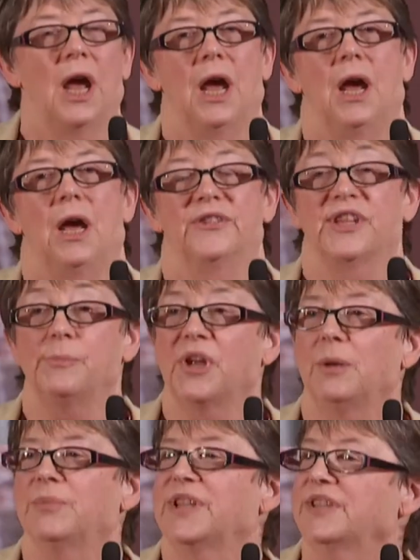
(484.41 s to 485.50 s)
Uh,
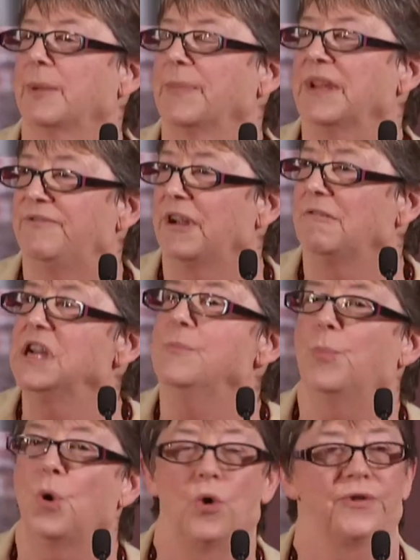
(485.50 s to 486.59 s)
sometimes there's something very
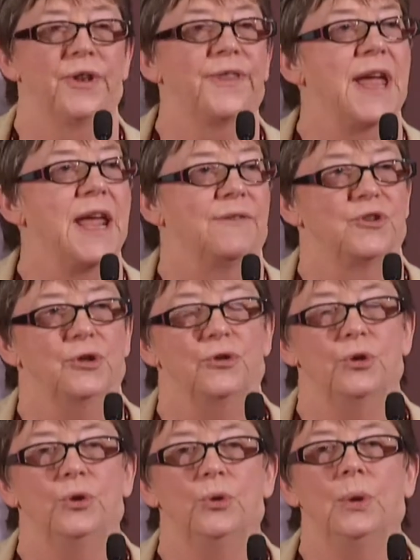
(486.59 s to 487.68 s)
important they have to
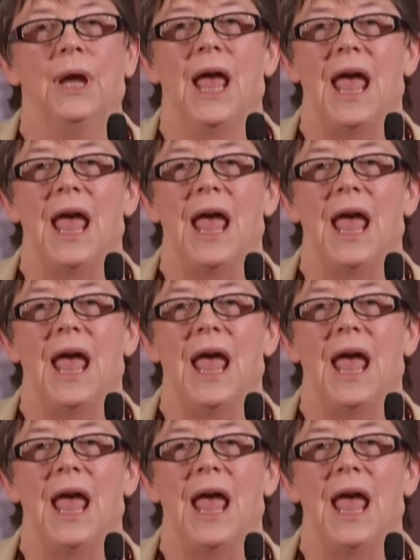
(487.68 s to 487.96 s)
do,